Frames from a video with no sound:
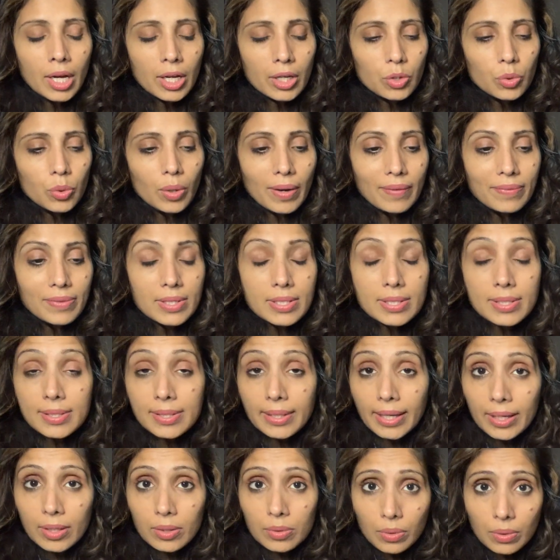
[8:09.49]
You have the
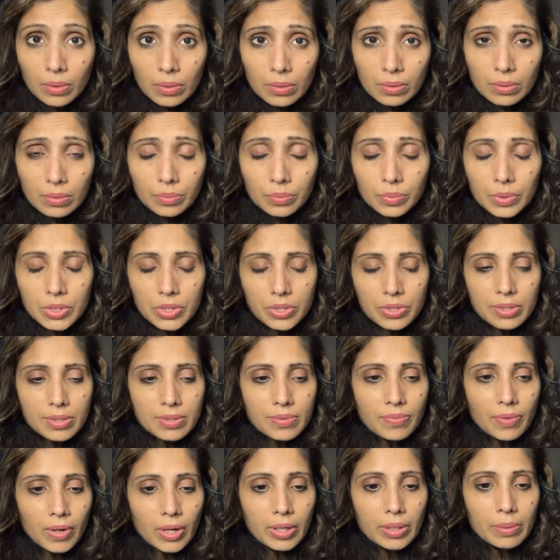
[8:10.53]
sacral, which is
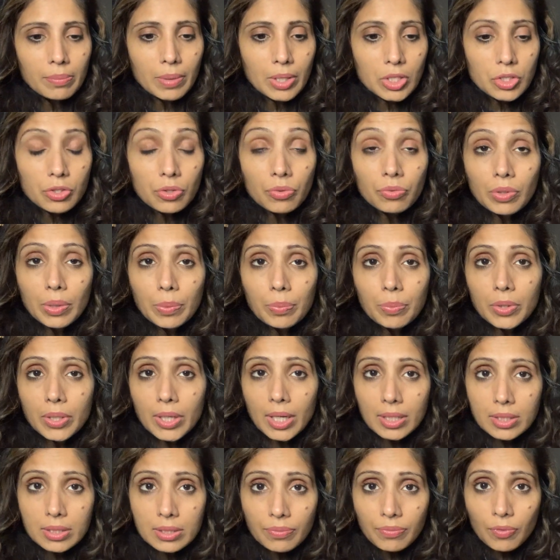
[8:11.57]
very much your
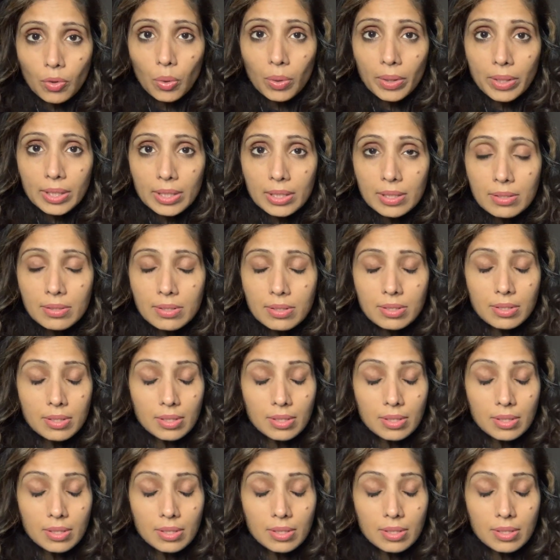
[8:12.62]
reproductive organs,